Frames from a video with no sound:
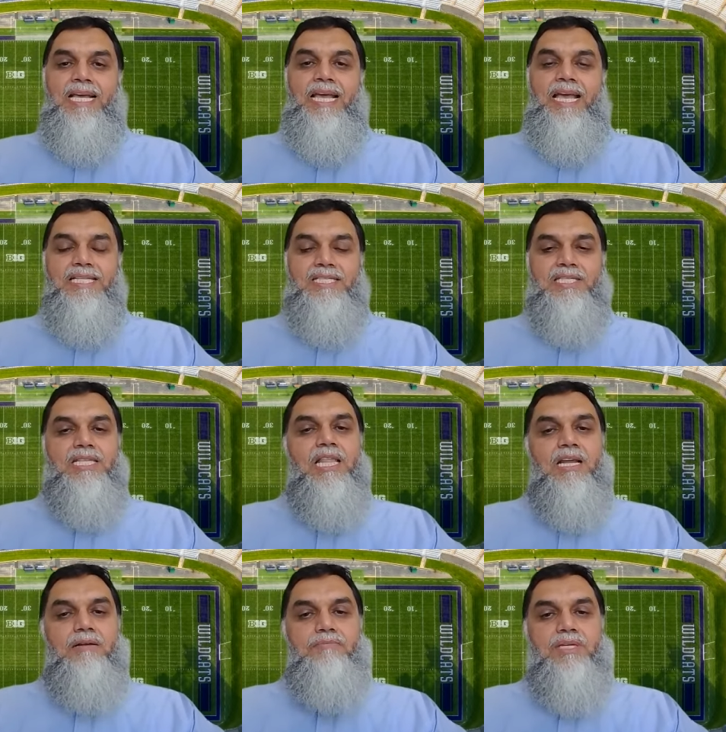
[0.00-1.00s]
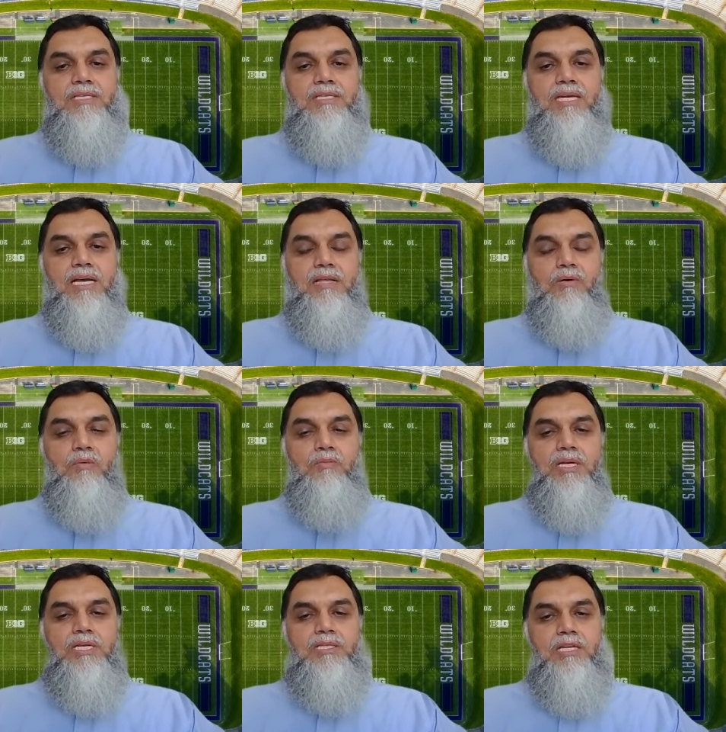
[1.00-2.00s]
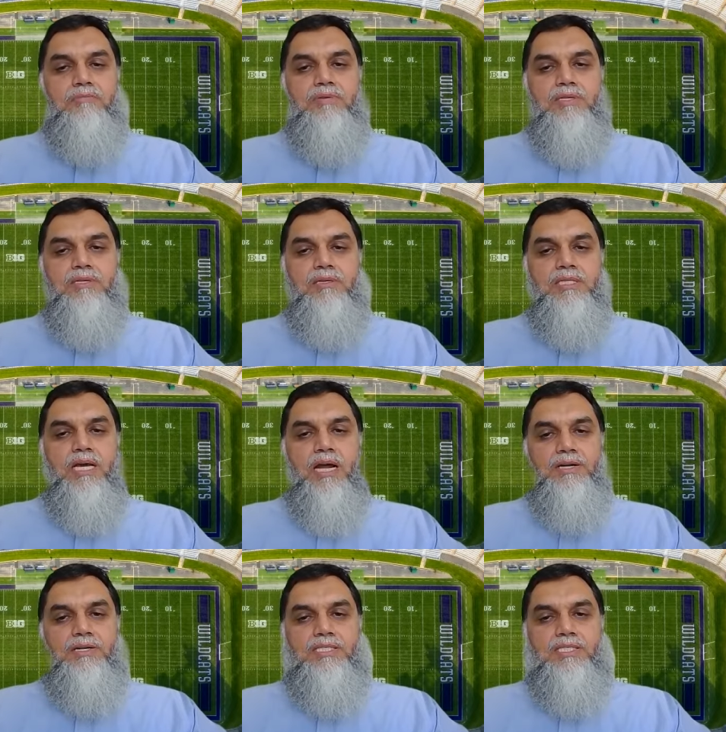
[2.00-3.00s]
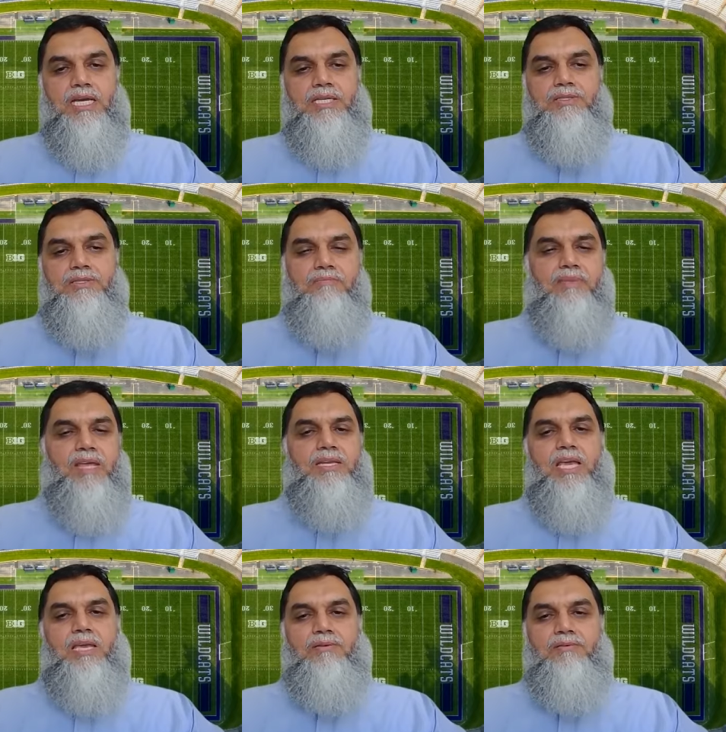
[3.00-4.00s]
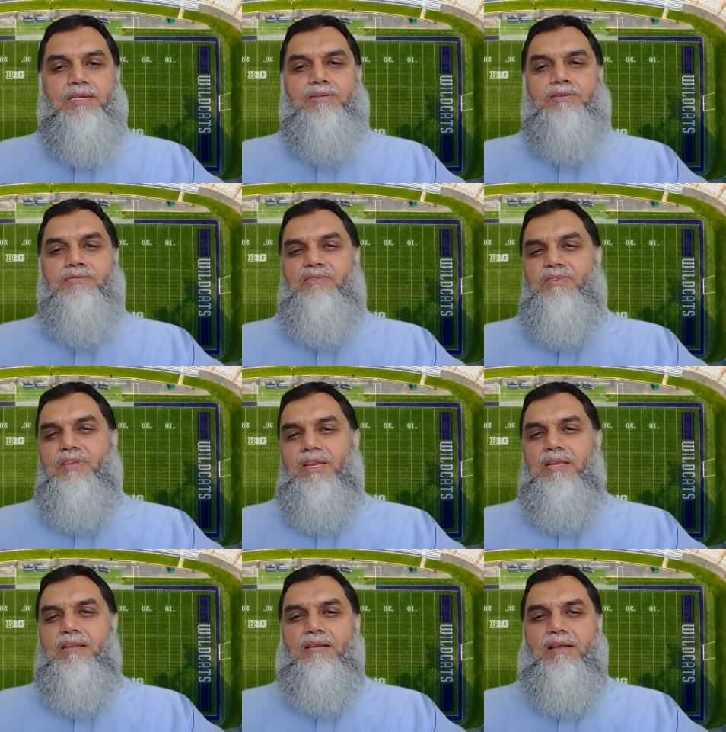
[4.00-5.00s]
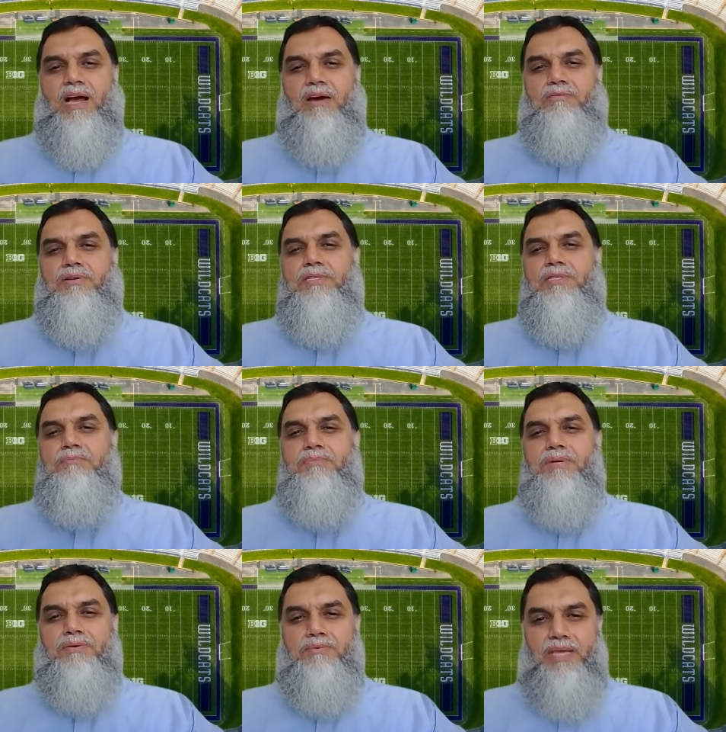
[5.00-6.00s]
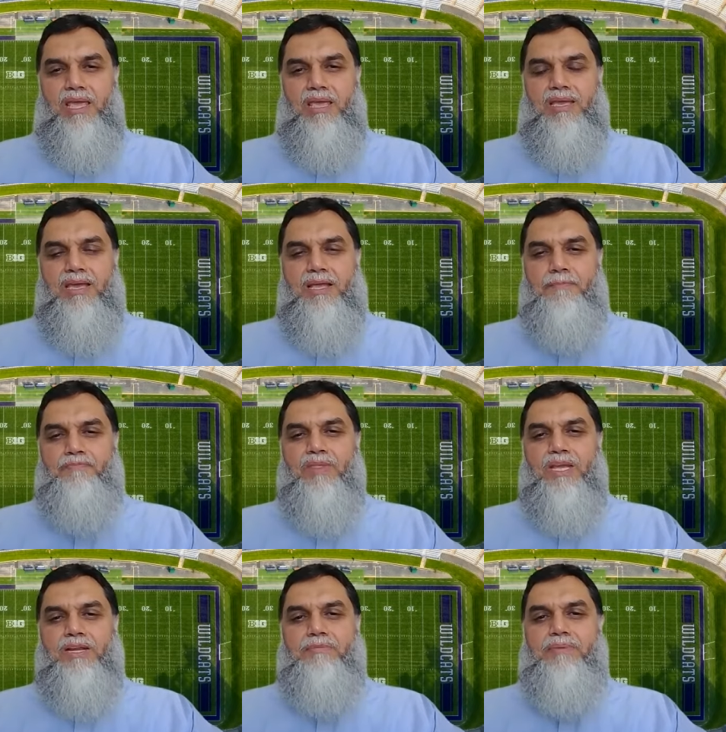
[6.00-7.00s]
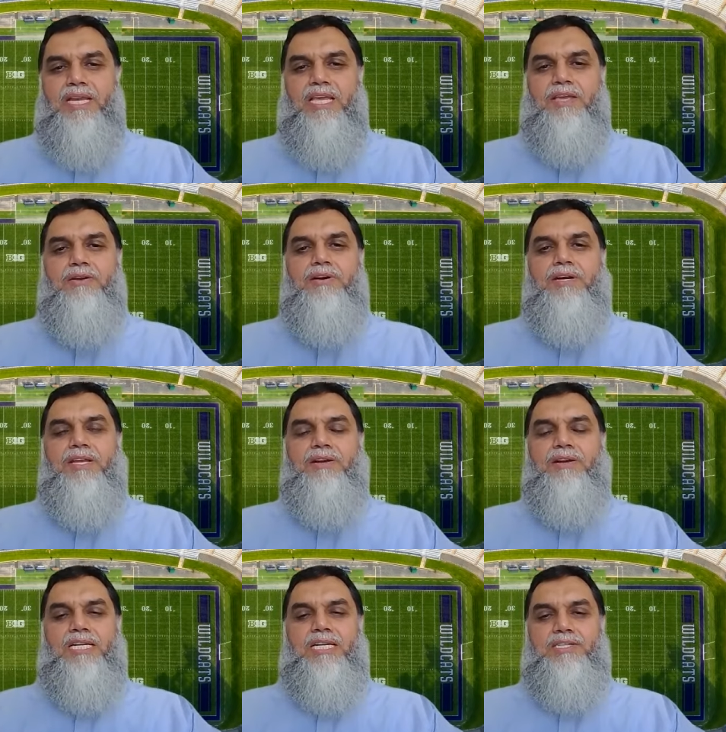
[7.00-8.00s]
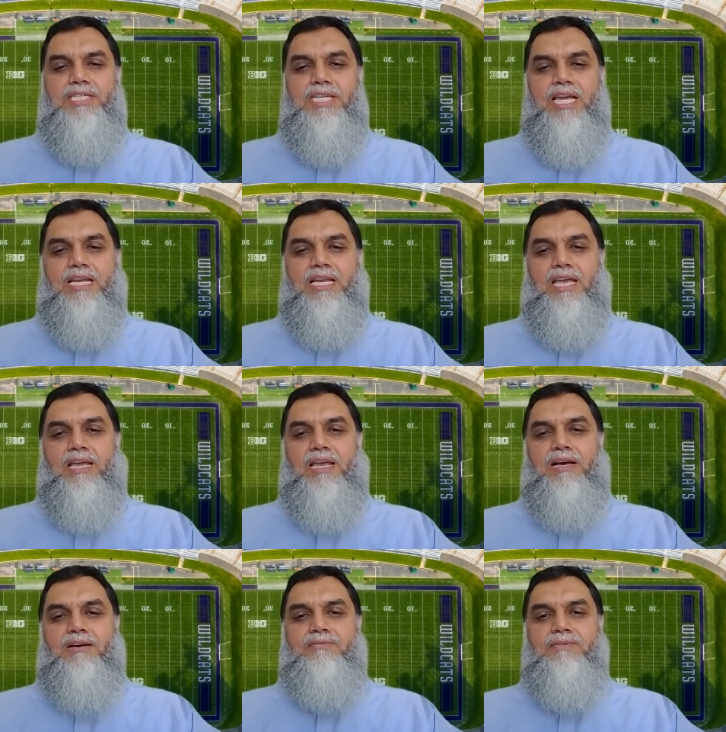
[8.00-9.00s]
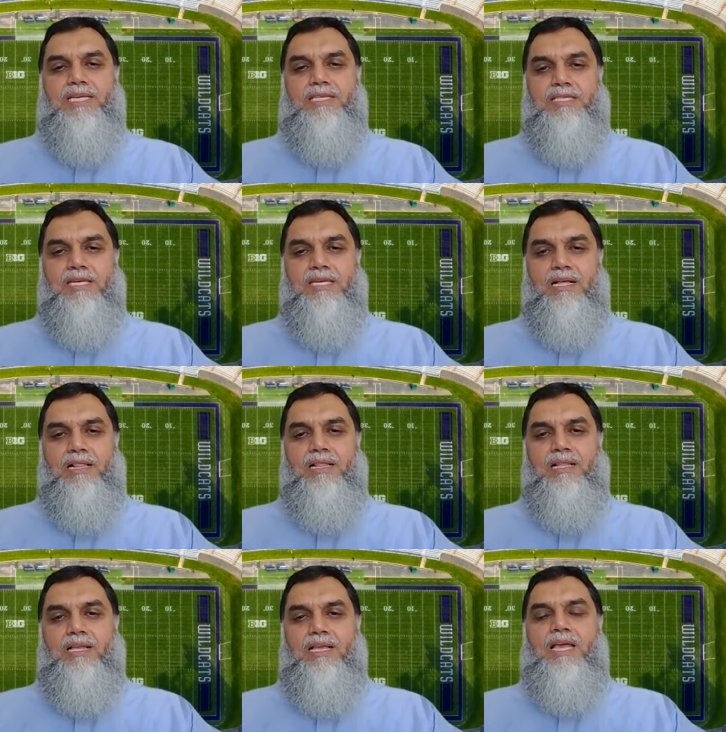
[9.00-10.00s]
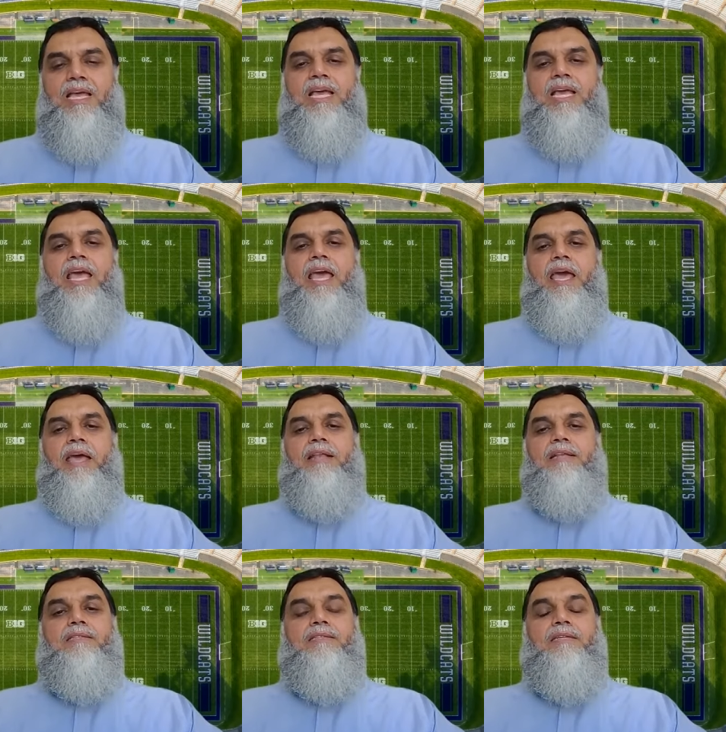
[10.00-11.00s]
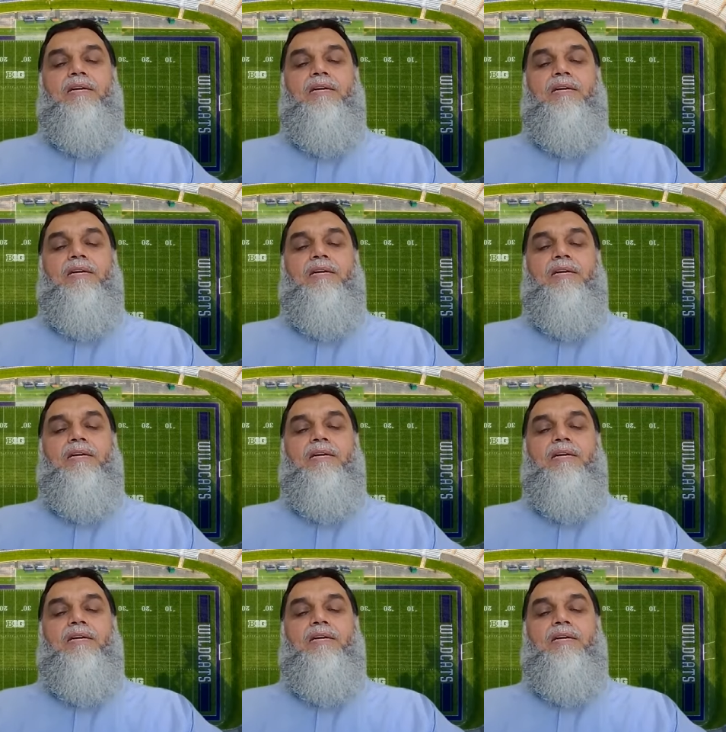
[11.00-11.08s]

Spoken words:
it's a little bit, homework is a little bit on the harder side. So it may take you 10 to 15 hours per week, depending your understanding of Excel and